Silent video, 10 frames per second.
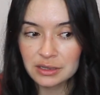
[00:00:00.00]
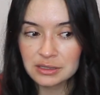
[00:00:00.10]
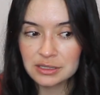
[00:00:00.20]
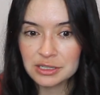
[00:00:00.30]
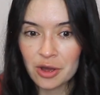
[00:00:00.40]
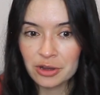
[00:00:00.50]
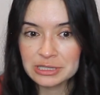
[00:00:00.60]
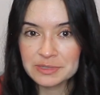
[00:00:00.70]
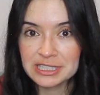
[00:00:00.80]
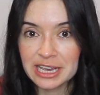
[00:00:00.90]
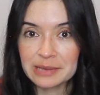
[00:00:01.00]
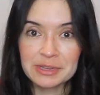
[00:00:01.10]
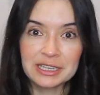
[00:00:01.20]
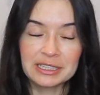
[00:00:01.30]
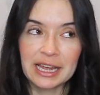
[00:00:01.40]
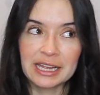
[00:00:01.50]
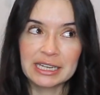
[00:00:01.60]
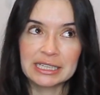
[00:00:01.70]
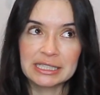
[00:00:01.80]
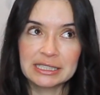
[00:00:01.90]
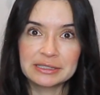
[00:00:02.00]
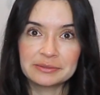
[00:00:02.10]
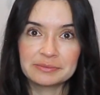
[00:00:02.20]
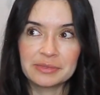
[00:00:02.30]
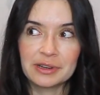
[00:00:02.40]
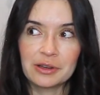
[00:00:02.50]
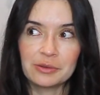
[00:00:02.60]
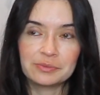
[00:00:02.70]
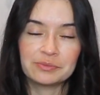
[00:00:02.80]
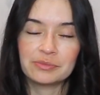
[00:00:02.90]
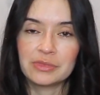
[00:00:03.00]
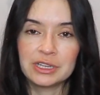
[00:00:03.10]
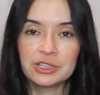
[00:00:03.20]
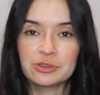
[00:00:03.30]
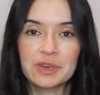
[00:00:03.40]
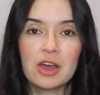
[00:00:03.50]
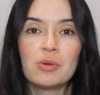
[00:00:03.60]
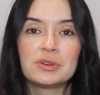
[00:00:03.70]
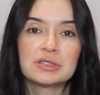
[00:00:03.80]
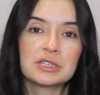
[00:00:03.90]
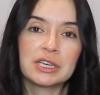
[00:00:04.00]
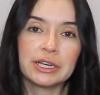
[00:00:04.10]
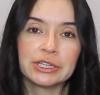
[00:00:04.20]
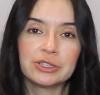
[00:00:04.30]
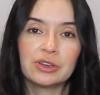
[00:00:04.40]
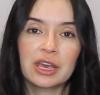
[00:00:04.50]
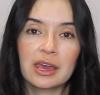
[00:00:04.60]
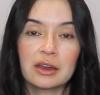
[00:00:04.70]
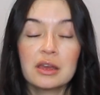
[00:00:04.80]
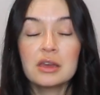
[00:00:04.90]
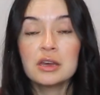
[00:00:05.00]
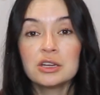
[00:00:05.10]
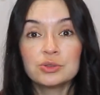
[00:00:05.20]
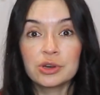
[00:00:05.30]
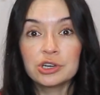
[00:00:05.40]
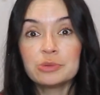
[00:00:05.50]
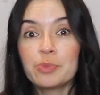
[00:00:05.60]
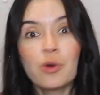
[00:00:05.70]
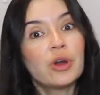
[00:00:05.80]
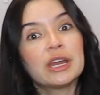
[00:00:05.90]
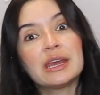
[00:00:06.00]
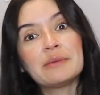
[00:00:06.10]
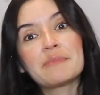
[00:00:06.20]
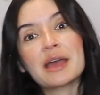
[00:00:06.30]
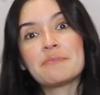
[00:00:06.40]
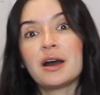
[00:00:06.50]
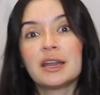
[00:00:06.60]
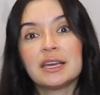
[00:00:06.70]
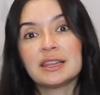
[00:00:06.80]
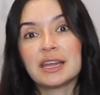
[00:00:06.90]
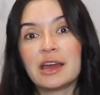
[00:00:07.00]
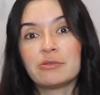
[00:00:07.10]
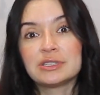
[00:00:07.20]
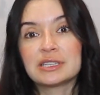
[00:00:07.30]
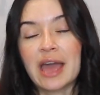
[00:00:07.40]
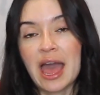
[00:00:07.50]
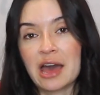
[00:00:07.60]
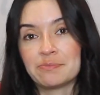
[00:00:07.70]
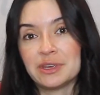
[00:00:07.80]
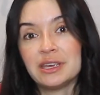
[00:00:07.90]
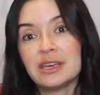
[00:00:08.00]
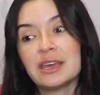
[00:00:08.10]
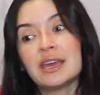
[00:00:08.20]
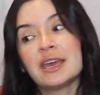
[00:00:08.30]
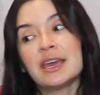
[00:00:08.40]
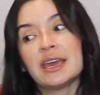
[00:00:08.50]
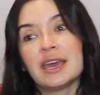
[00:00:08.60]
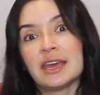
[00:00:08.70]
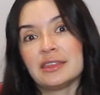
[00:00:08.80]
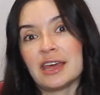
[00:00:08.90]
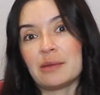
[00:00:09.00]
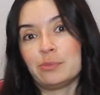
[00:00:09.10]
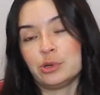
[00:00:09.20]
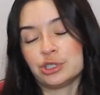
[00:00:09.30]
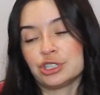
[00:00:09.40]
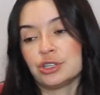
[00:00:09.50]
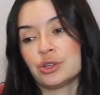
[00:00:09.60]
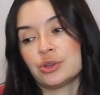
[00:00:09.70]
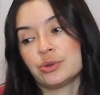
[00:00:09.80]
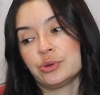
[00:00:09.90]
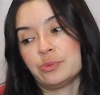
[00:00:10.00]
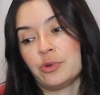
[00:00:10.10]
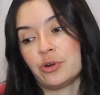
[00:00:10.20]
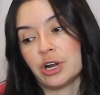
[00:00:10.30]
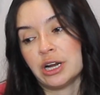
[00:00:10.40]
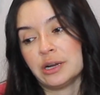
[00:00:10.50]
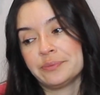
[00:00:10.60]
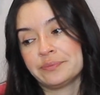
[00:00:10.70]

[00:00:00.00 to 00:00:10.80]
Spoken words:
So it's been taking me like it took me almost a year to get to a good point in my body that I was happy and that I'm pushing through more.